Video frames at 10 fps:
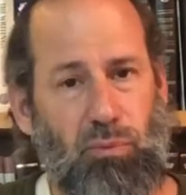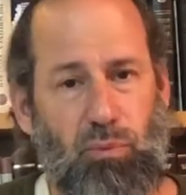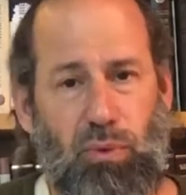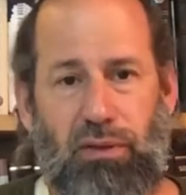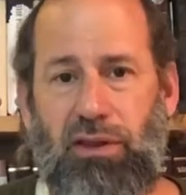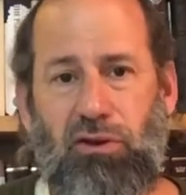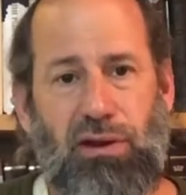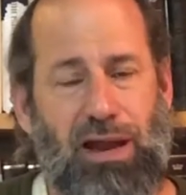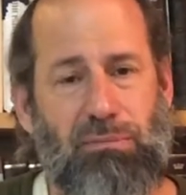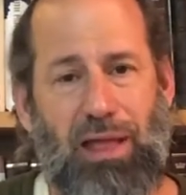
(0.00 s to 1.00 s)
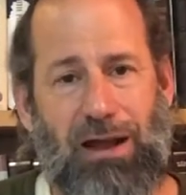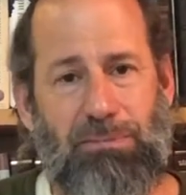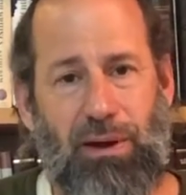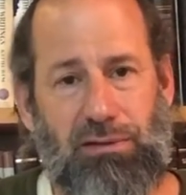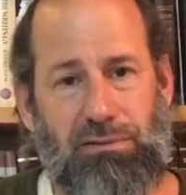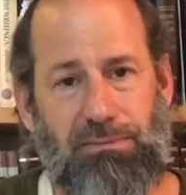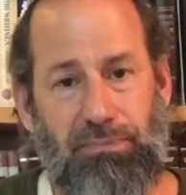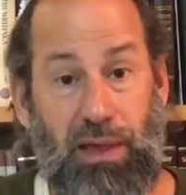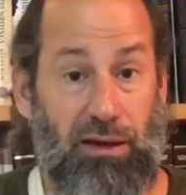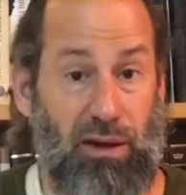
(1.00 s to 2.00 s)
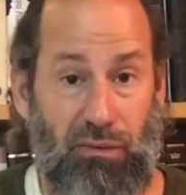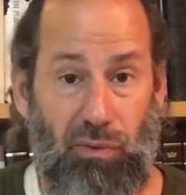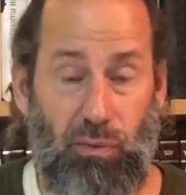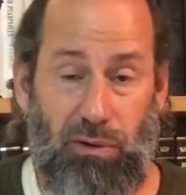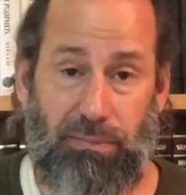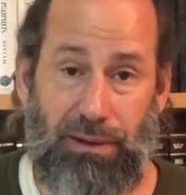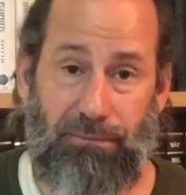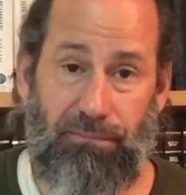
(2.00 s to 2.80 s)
Well, then you're not a black belt, and you never will be.